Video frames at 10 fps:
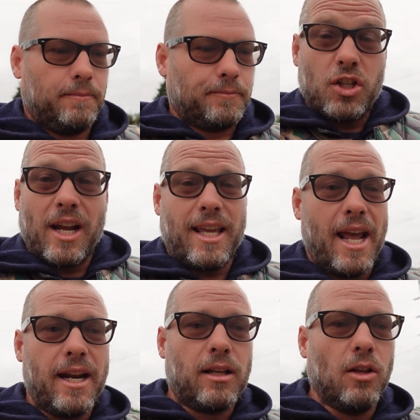um,
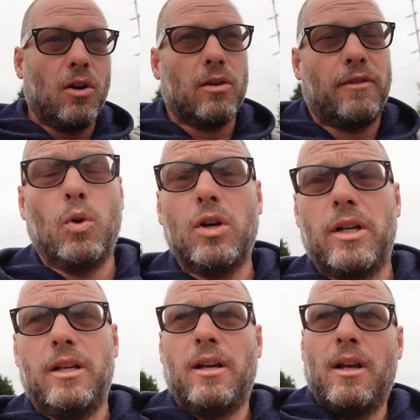gigantic load
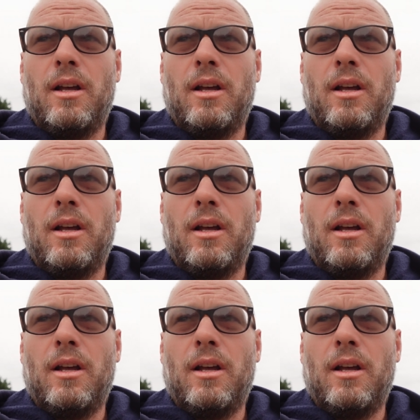wood.